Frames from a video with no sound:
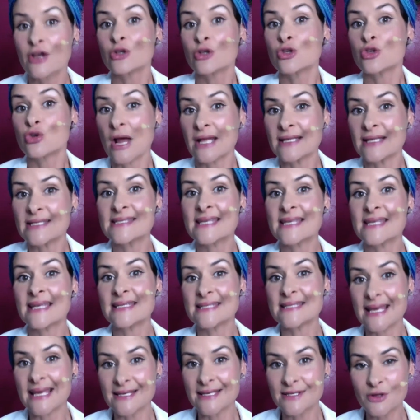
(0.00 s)

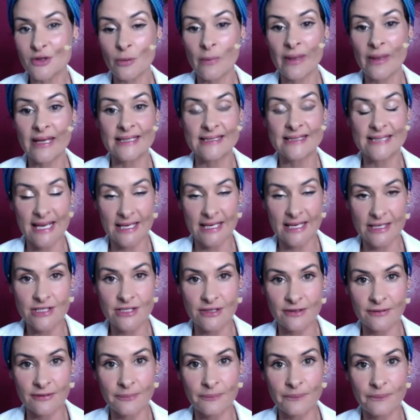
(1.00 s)
transcendental
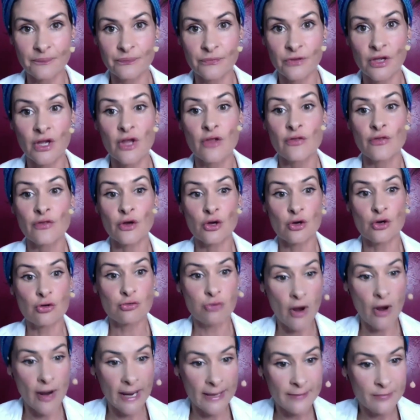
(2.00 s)
meditation, the
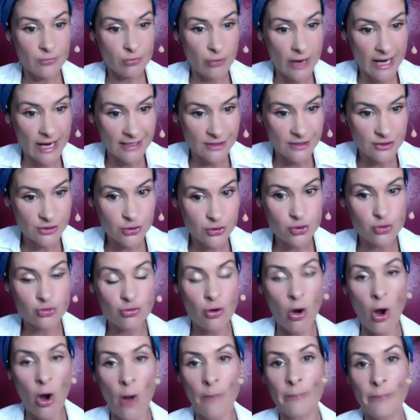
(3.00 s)
crime rates
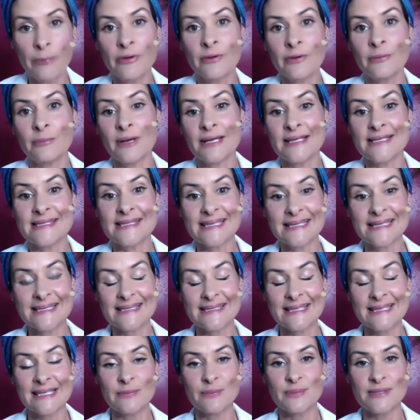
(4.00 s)
drop by
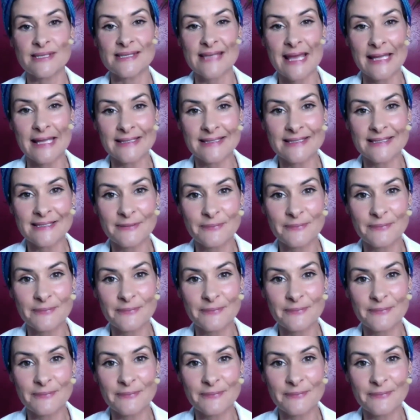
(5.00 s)
16%.